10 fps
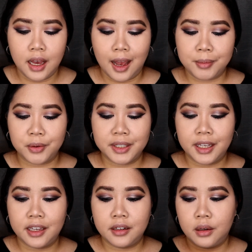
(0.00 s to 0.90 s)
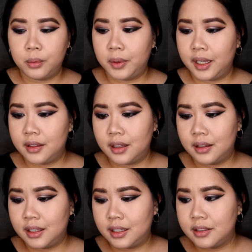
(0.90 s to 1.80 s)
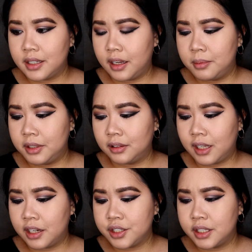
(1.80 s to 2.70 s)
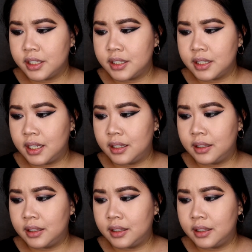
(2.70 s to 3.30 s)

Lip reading: I'm going in with the Diamond Lashes in